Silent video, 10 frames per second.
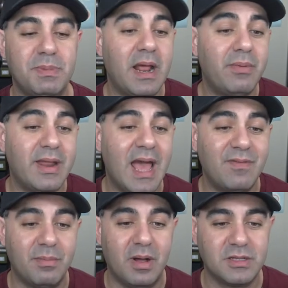But I already
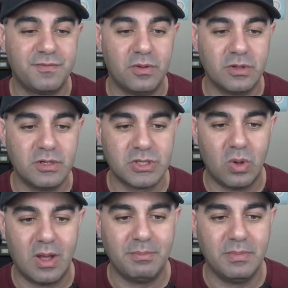have a mods folder,
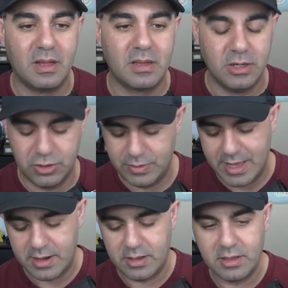so I'm not going to do
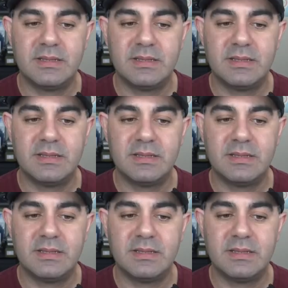that.